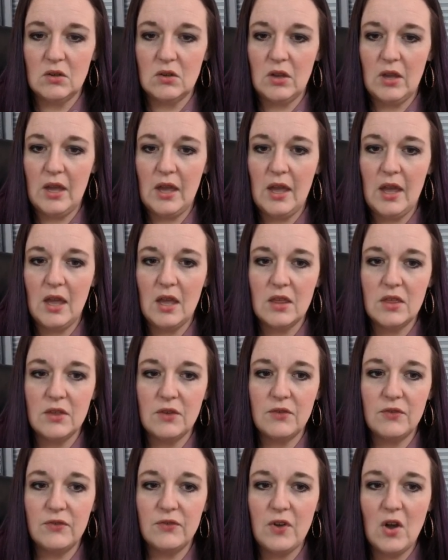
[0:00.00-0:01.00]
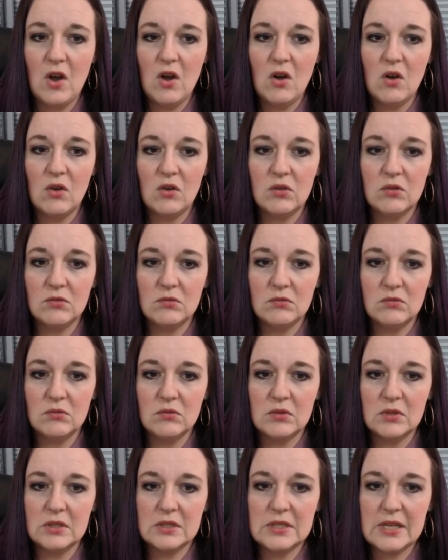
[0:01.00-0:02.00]
Okay, the phone,
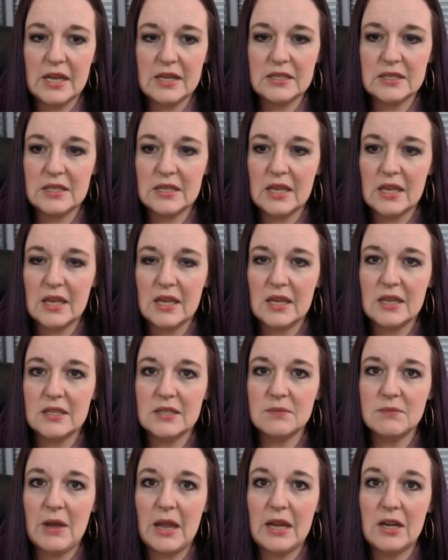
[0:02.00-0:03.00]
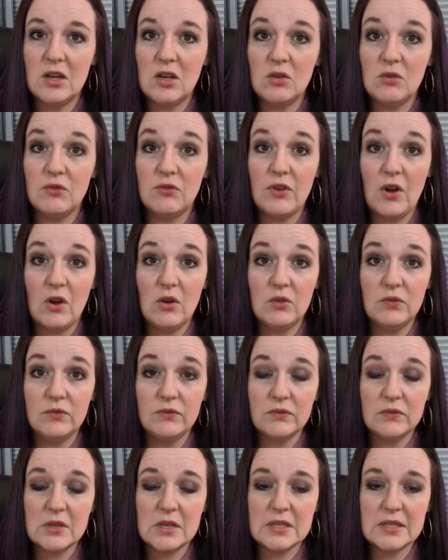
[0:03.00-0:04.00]
the debt digging is my new
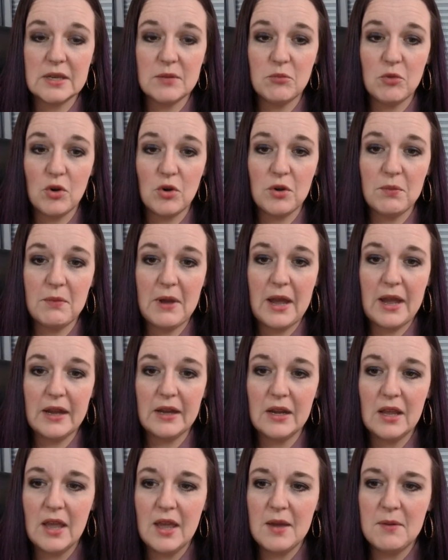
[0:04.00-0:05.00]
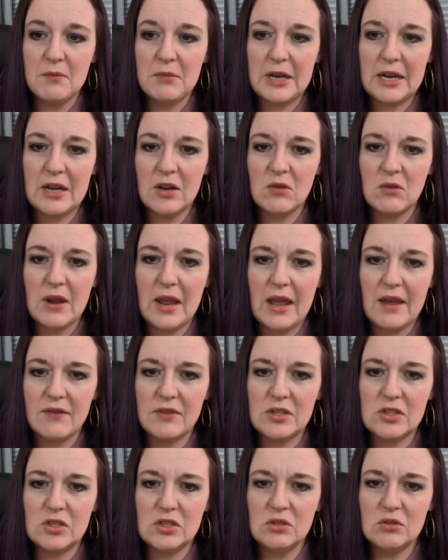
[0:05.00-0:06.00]
phone because I broke mine, but I don't have
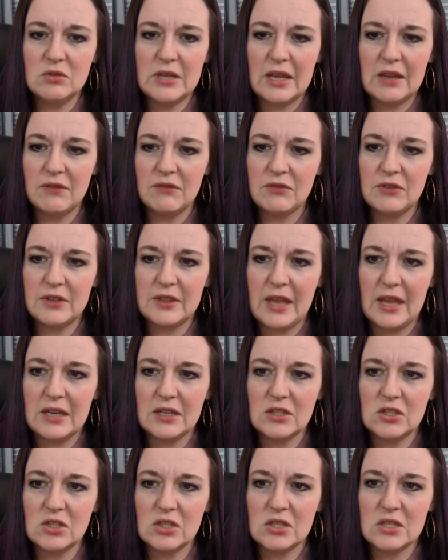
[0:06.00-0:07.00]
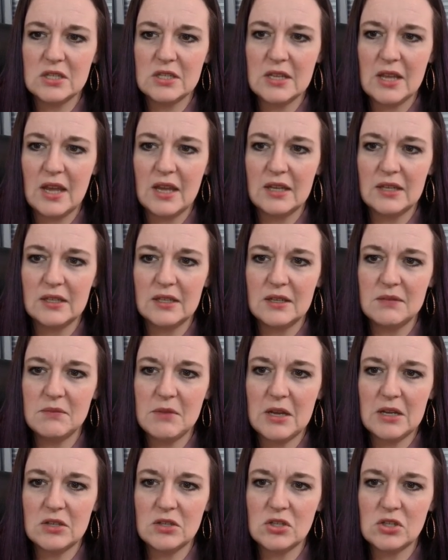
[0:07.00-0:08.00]
a due date for that just yet. I'm
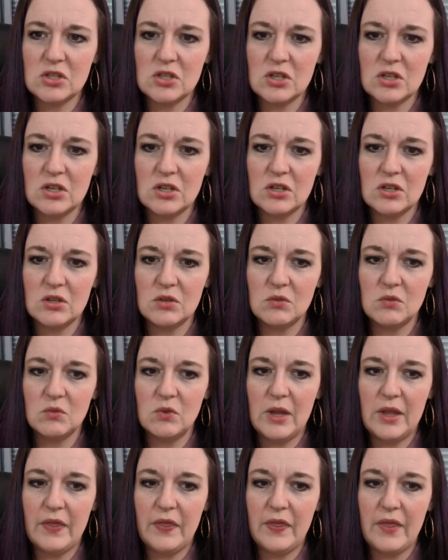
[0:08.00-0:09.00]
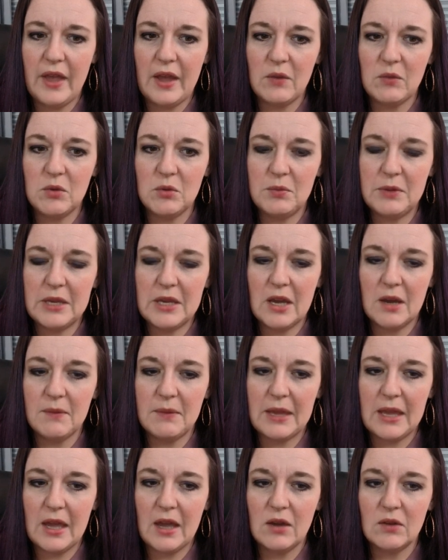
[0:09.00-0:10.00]
not sure when that will be
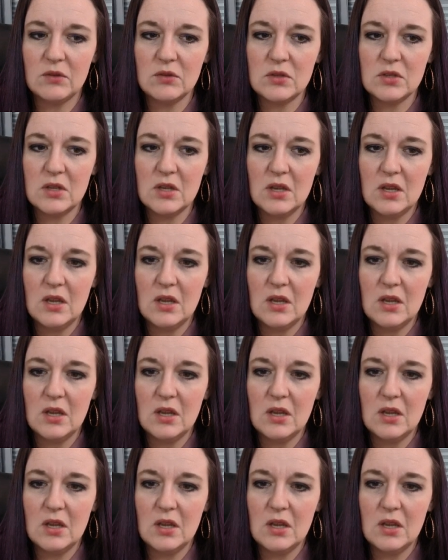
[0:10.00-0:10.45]
coming out.